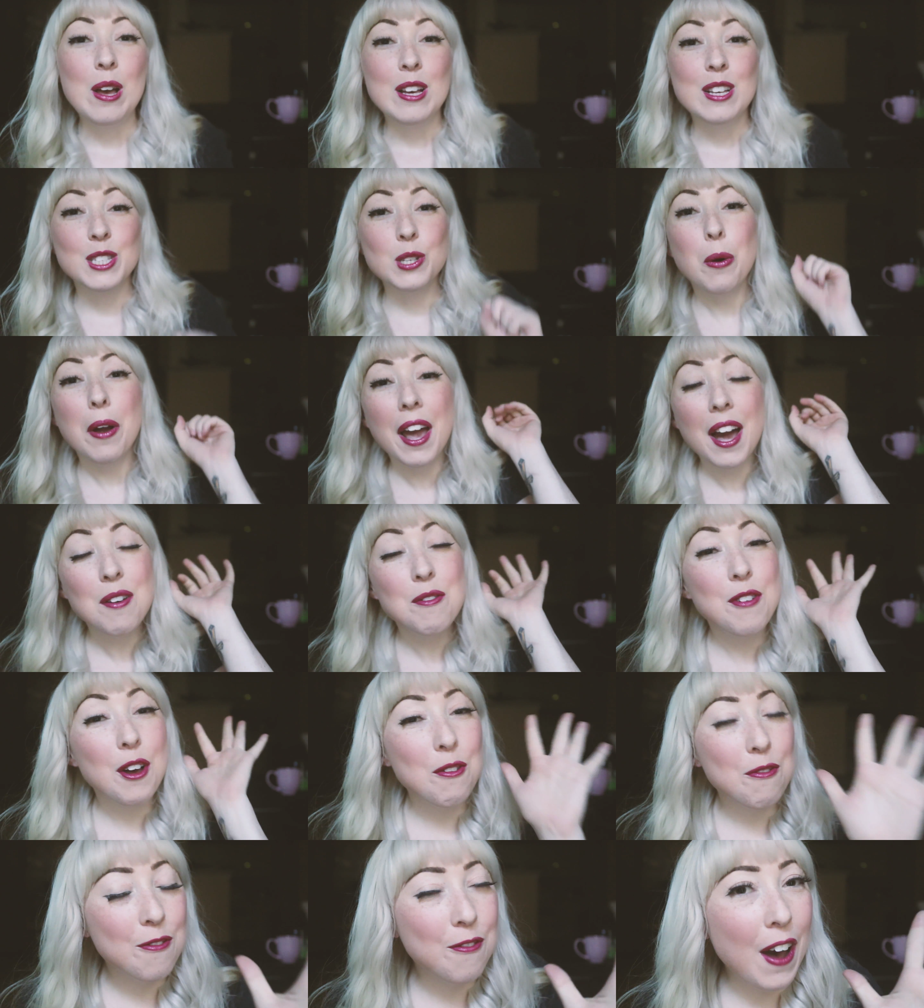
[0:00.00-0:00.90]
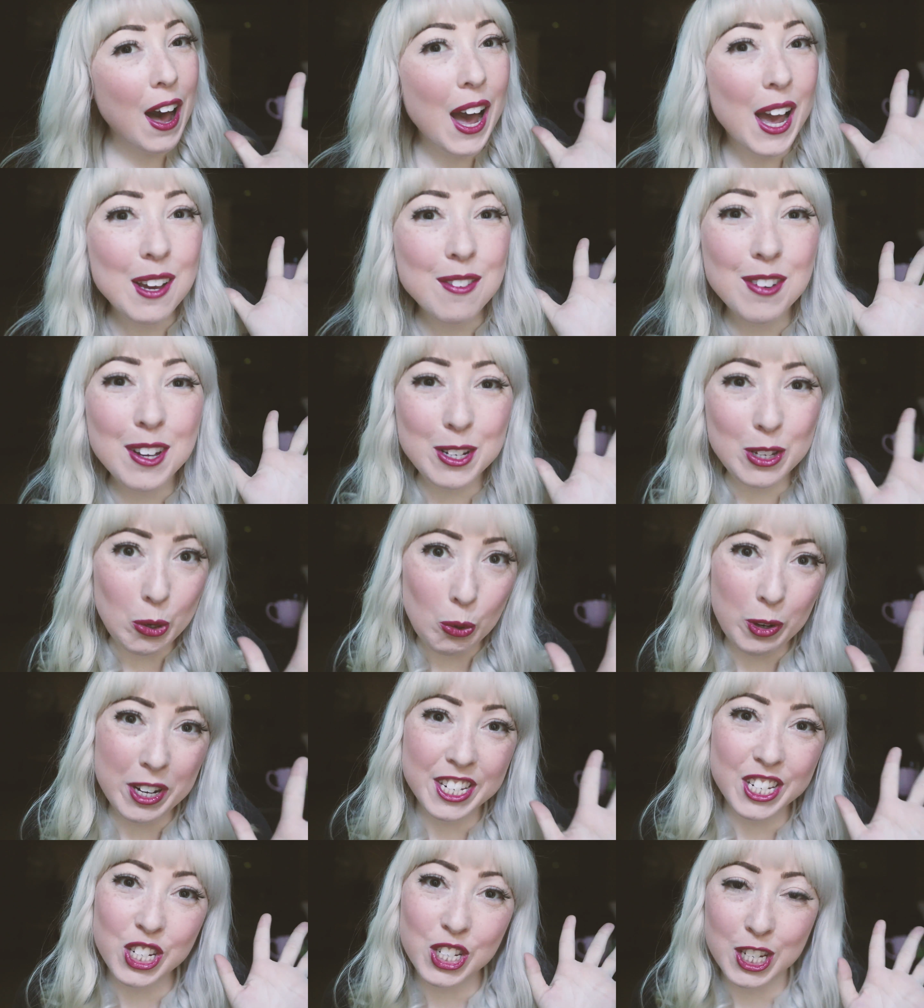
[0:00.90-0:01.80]
So I have five
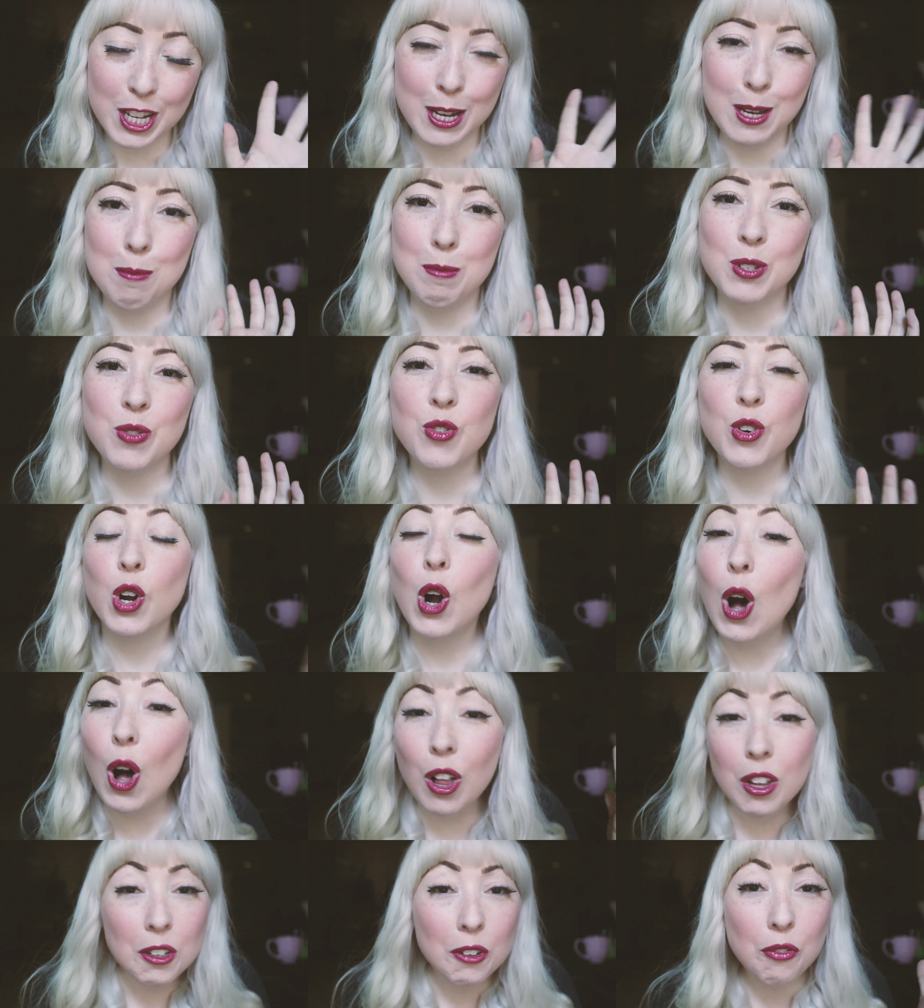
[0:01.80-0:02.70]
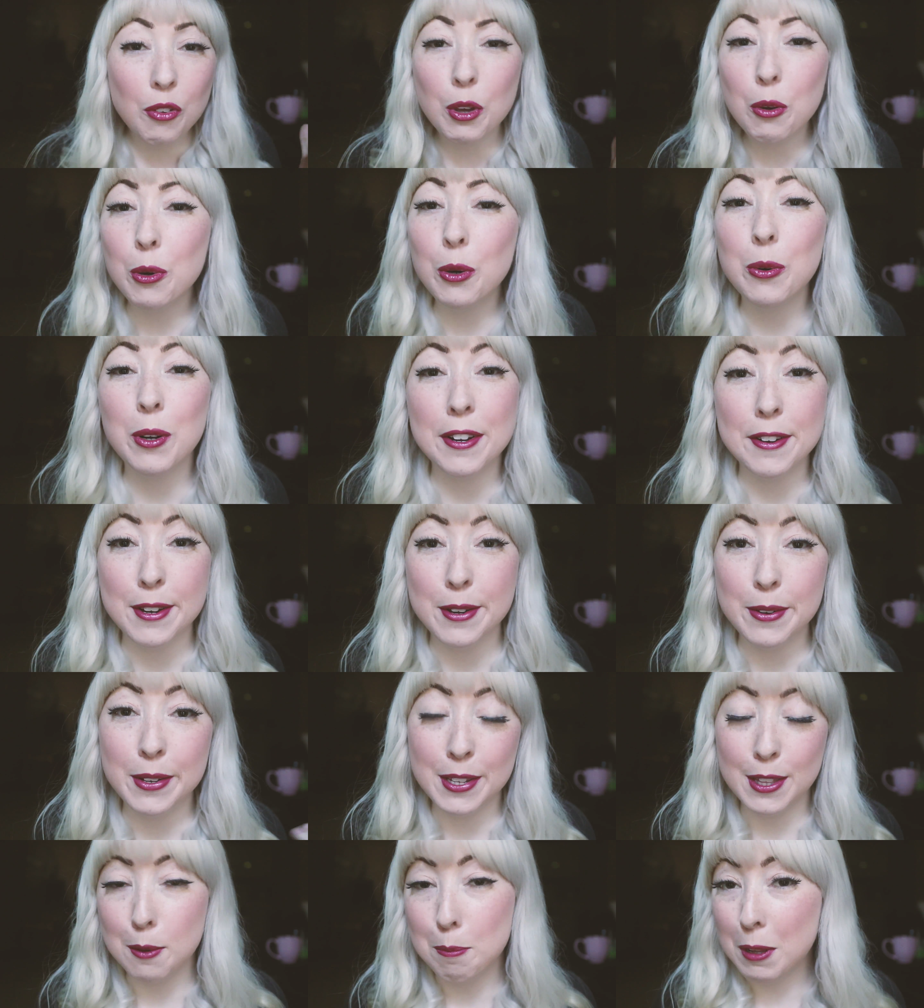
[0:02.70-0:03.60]
Twitch tips for all of you who are
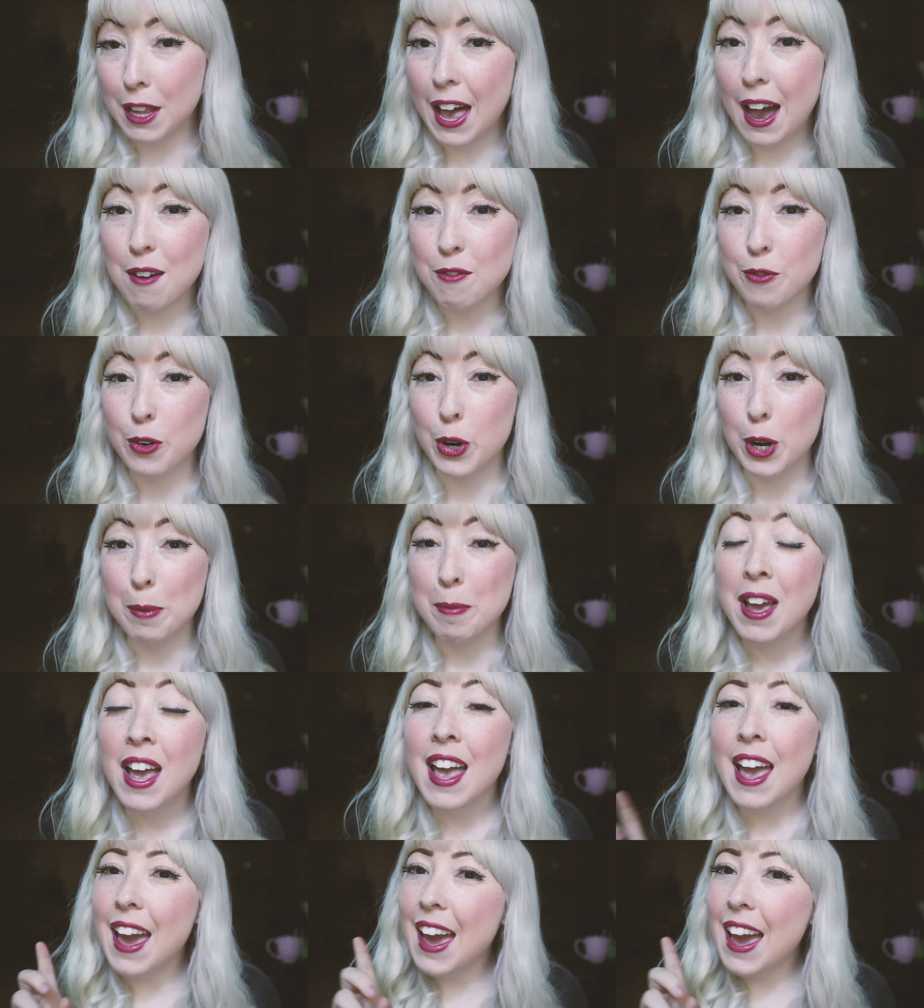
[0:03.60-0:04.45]
new to the platform